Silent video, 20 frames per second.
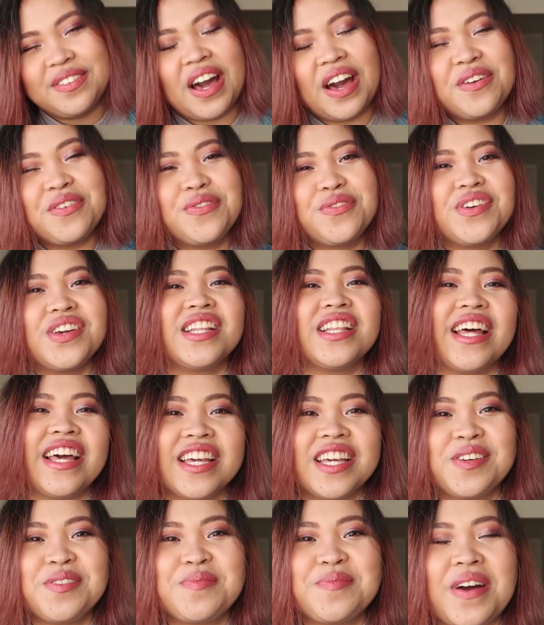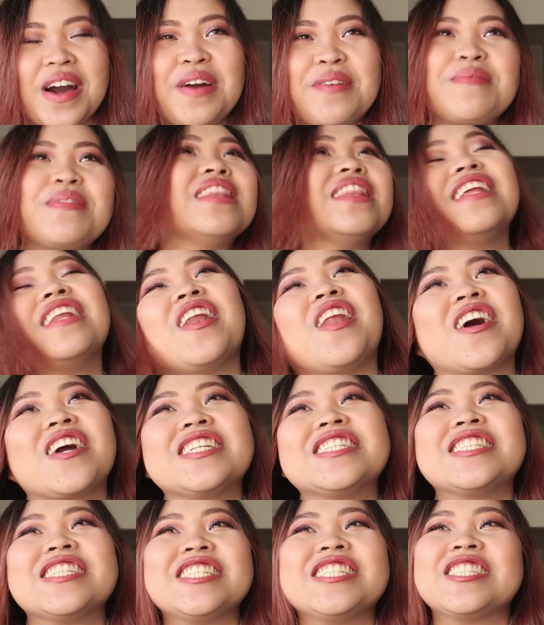I feel like I'm in the
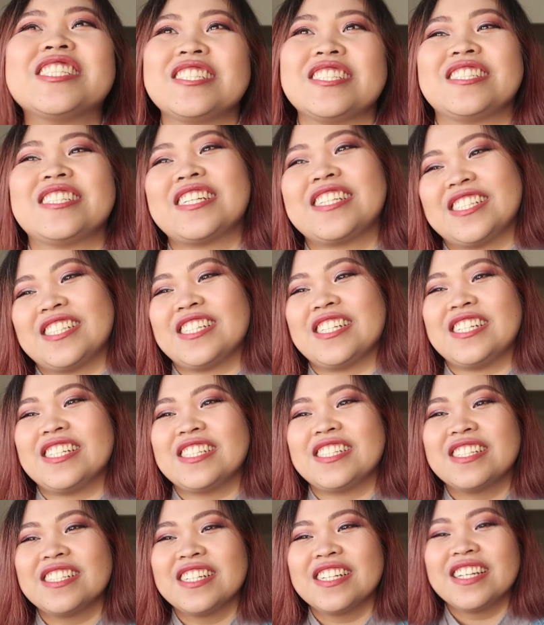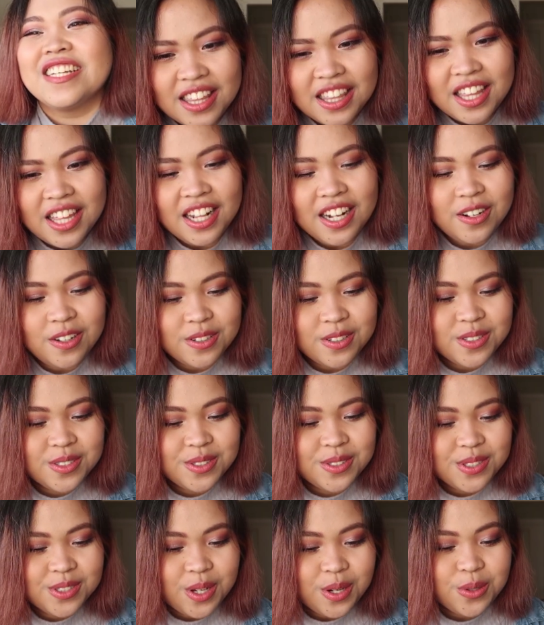1960s. They look
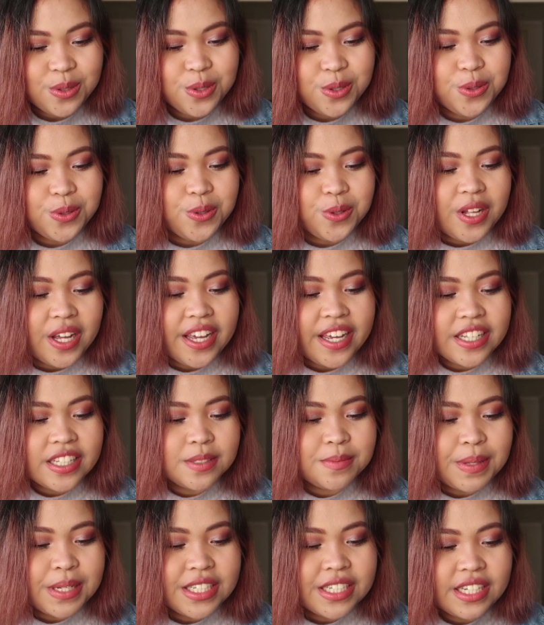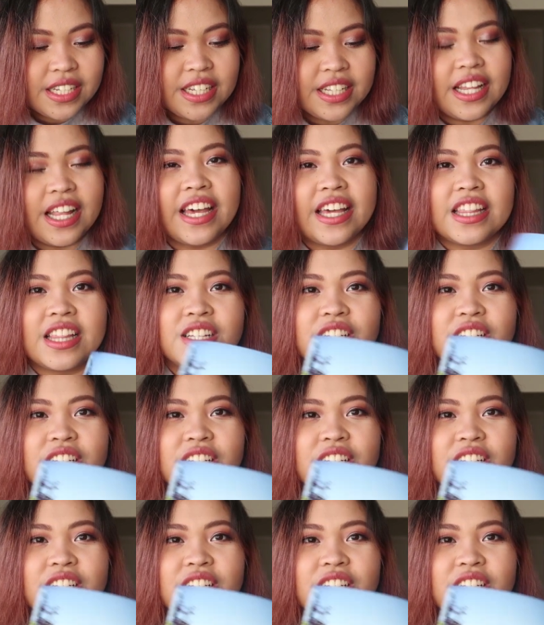so cool. I especially like